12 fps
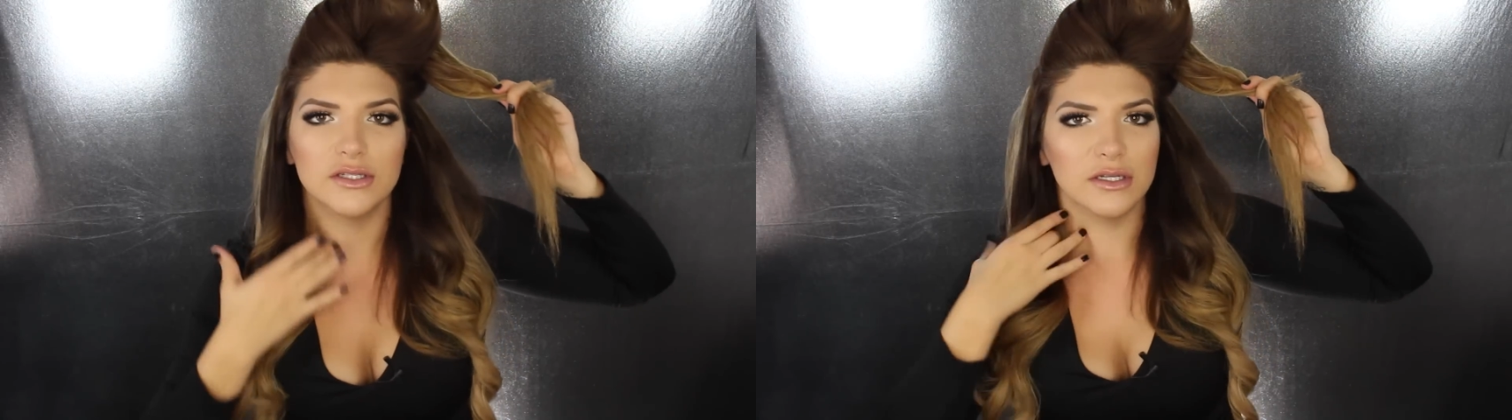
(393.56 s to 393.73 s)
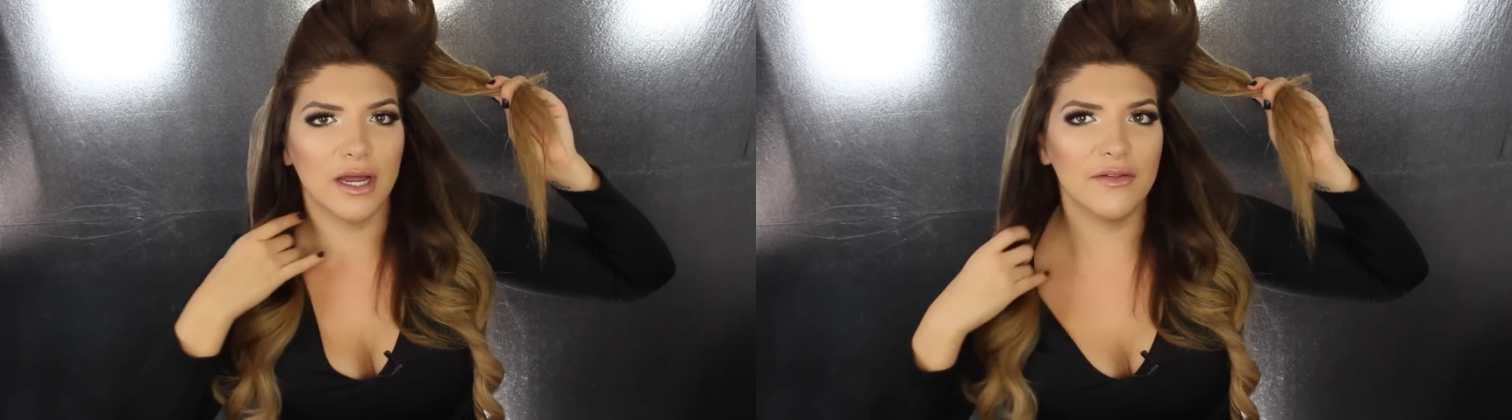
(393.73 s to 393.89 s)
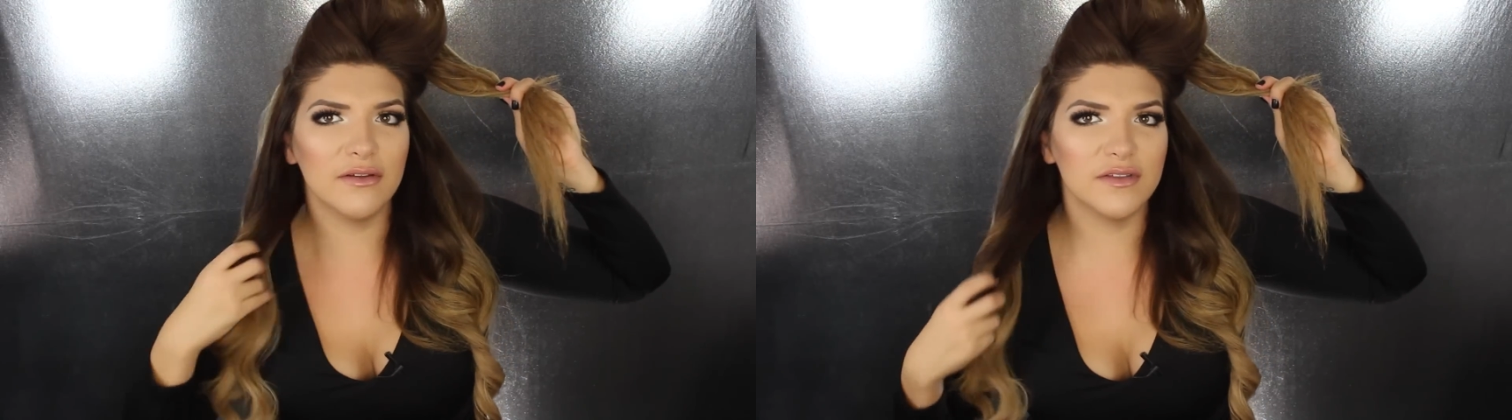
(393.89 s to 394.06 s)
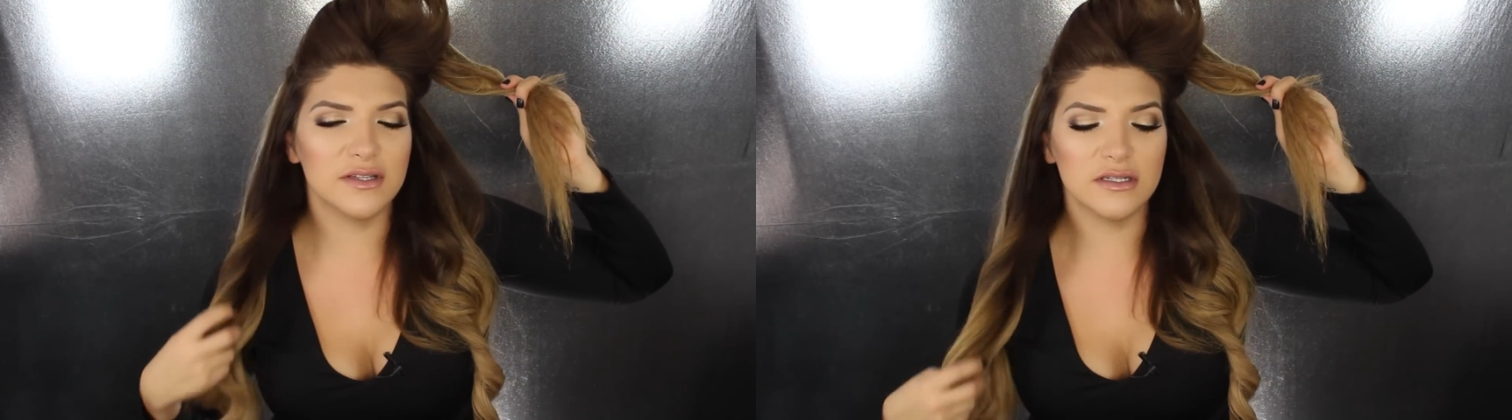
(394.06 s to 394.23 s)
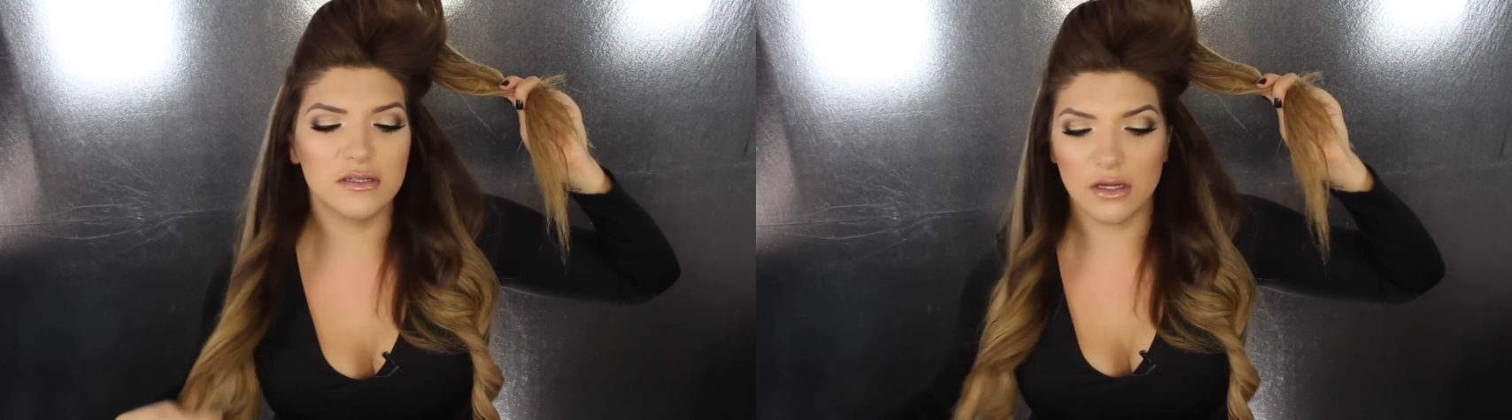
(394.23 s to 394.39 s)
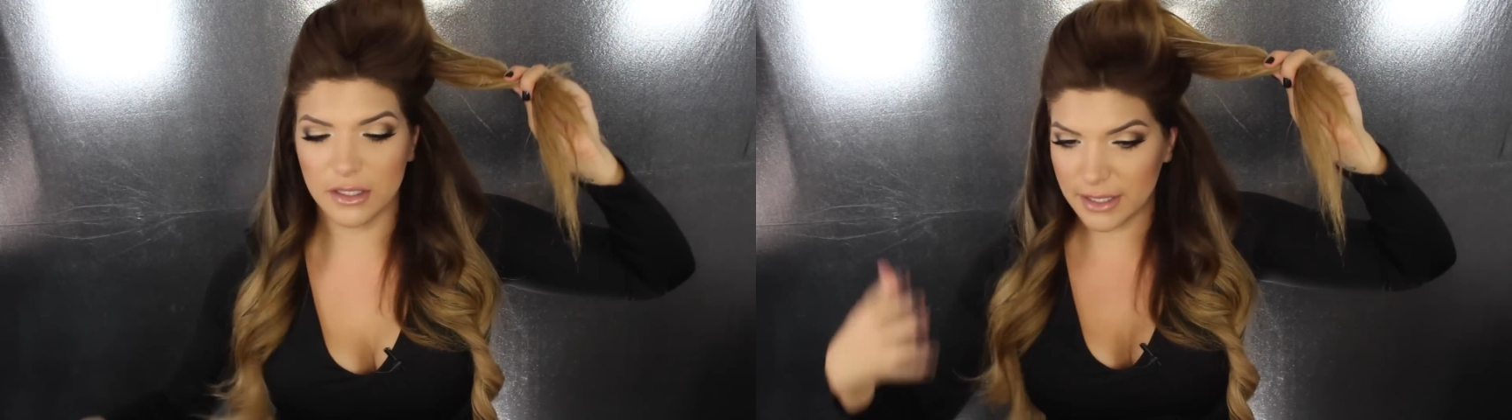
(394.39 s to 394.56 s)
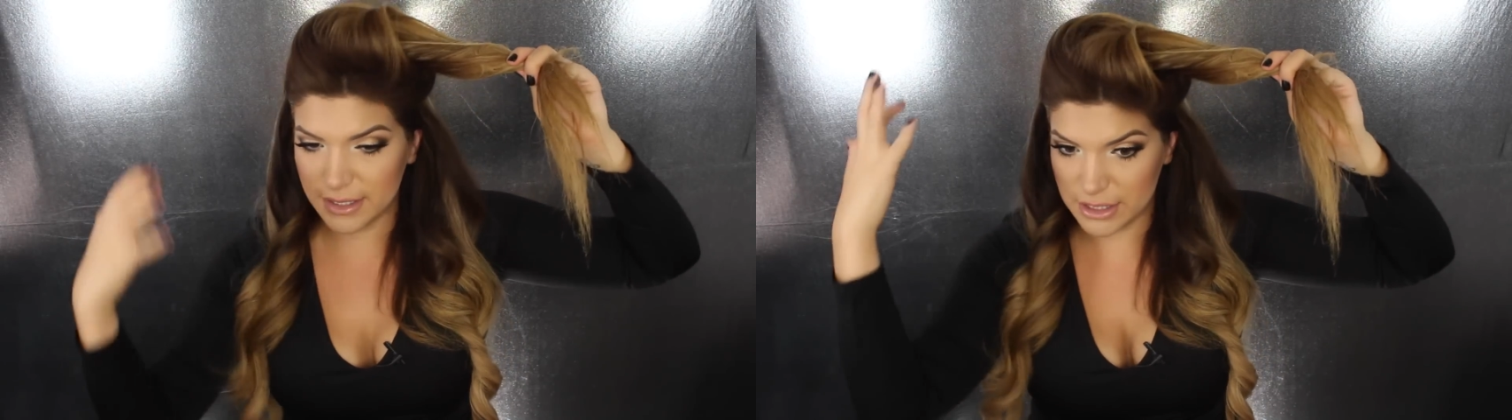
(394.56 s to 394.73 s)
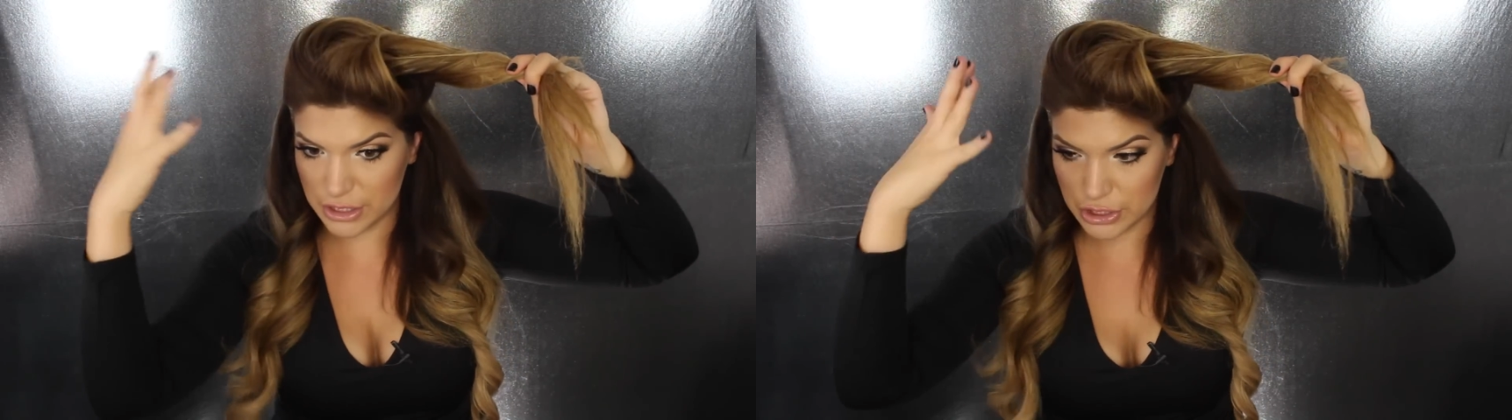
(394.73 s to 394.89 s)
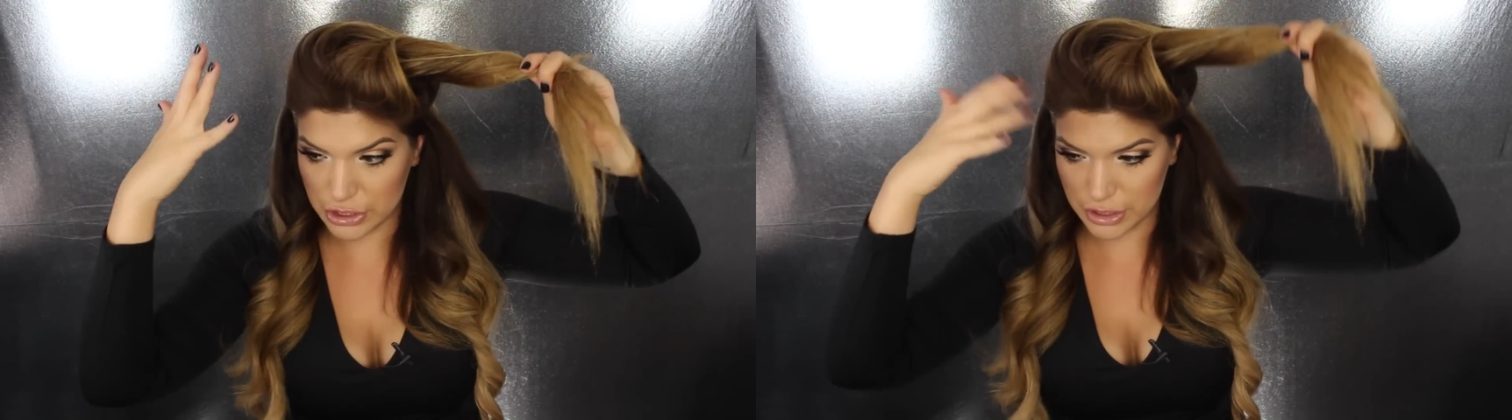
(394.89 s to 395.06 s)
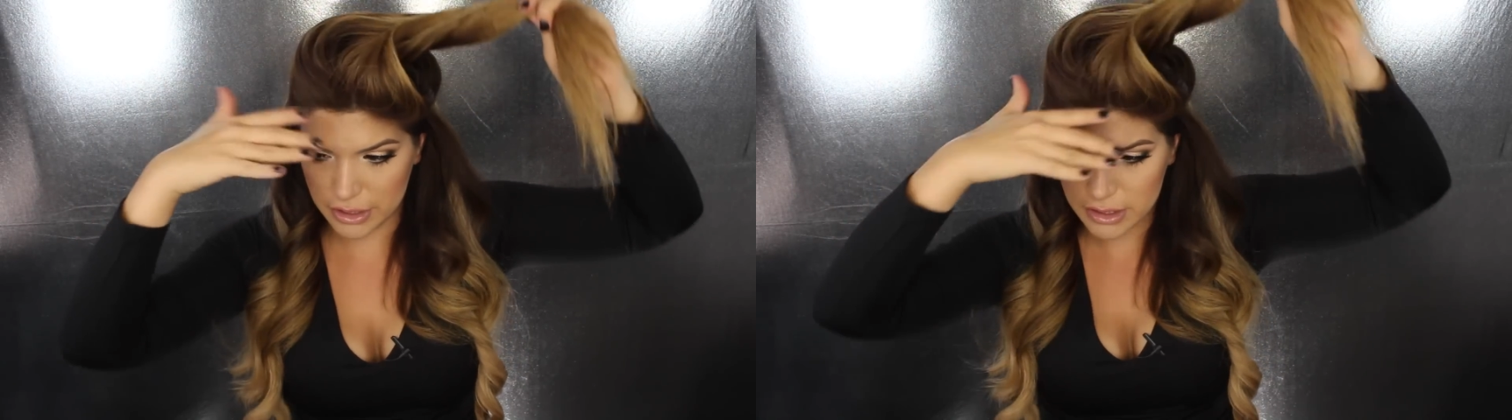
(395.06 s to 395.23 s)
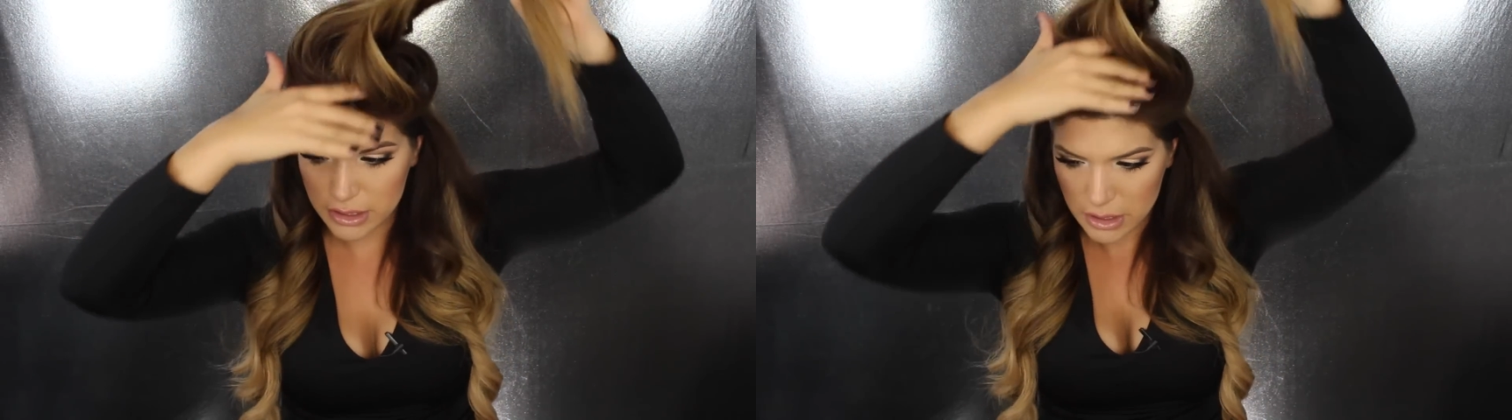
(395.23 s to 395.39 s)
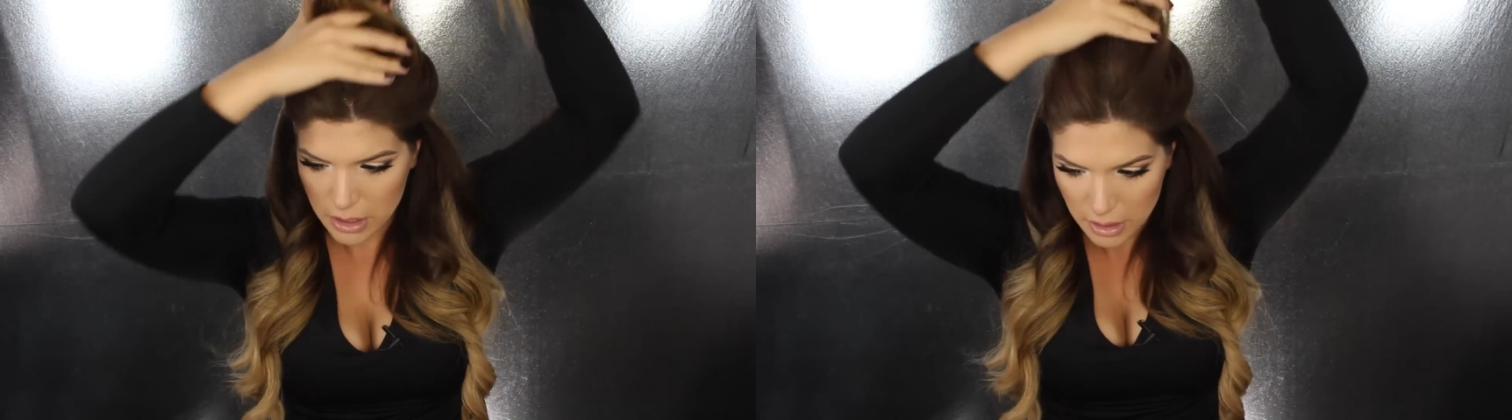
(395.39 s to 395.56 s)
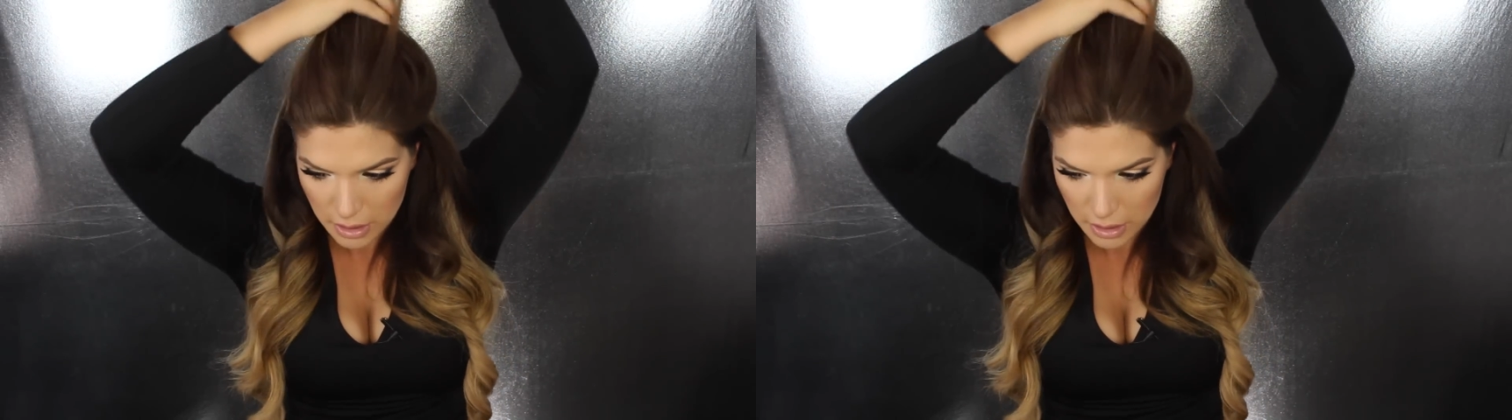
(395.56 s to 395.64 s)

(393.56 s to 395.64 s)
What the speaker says: so now that this is all conditioned,